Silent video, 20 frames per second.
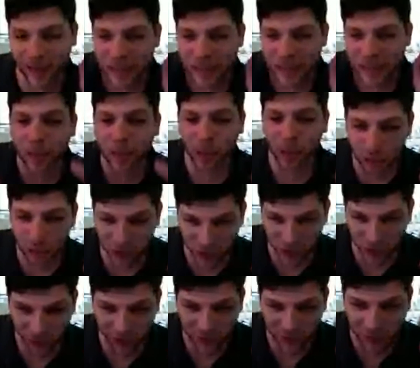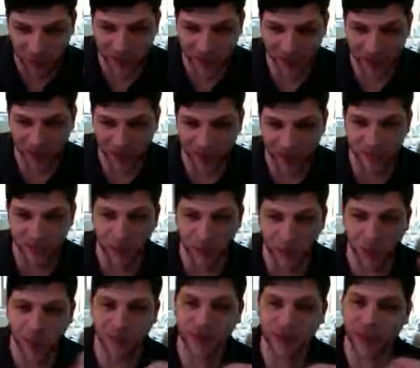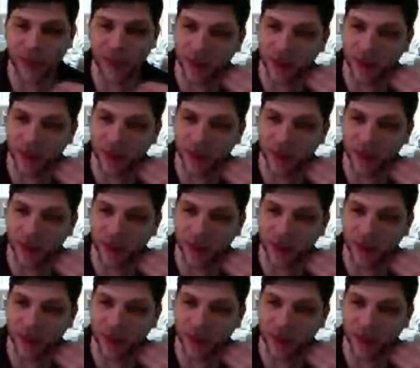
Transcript: explosion of music. It's more of like